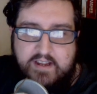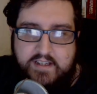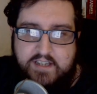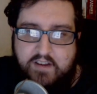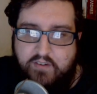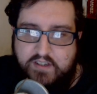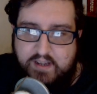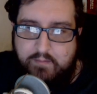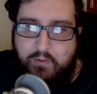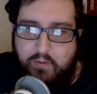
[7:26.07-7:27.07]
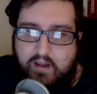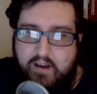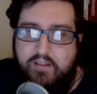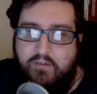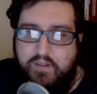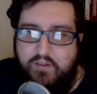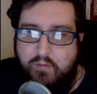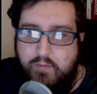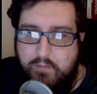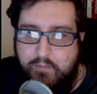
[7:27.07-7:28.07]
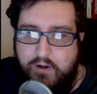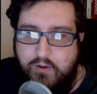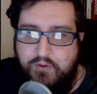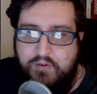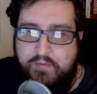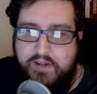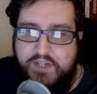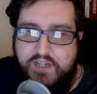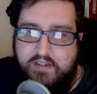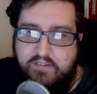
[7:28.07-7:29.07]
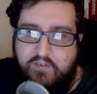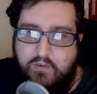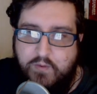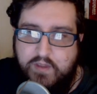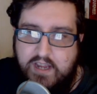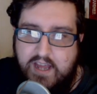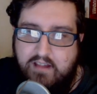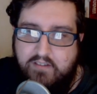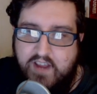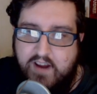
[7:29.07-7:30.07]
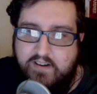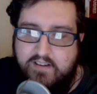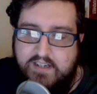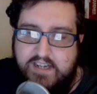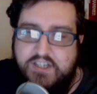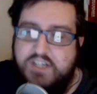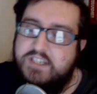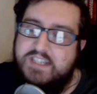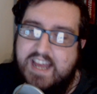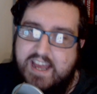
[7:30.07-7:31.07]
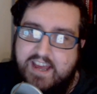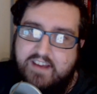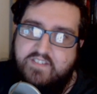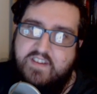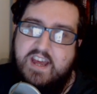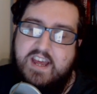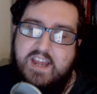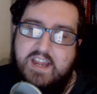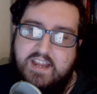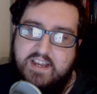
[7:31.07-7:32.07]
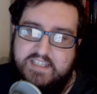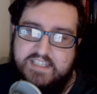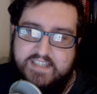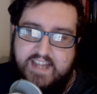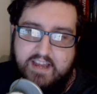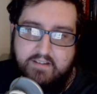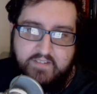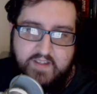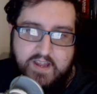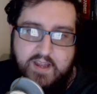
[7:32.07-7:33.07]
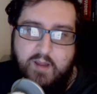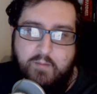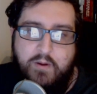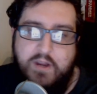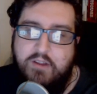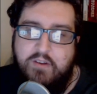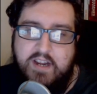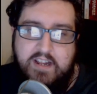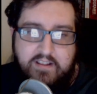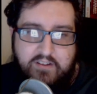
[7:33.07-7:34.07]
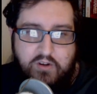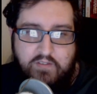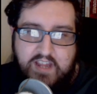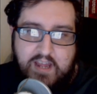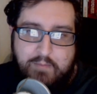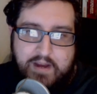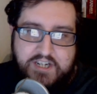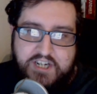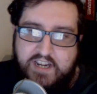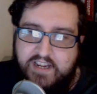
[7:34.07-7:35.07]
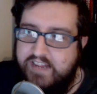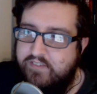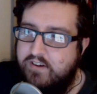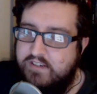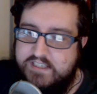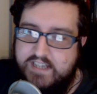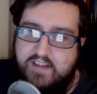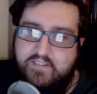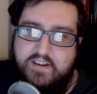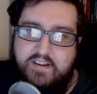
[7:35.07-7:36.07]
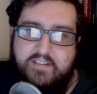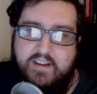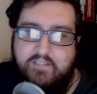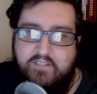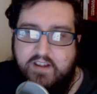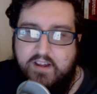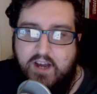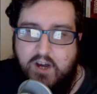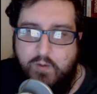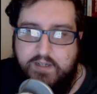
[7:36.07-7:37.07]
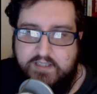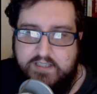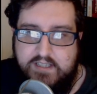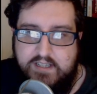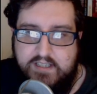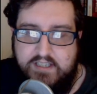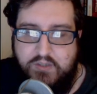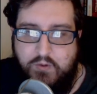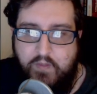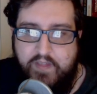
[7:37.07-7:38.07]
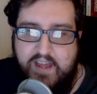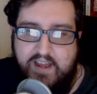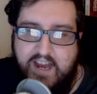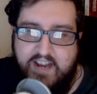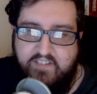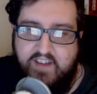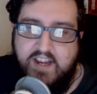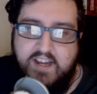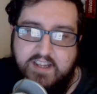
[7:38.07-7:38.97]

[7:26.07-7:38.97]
So, for example, I thought this would be a pretty awesome miniature for the elf character. Now, she doesn't have a staff, but you could either sort of kit bash it and give her a staff, and instead of Arwen's sword there, Harafang,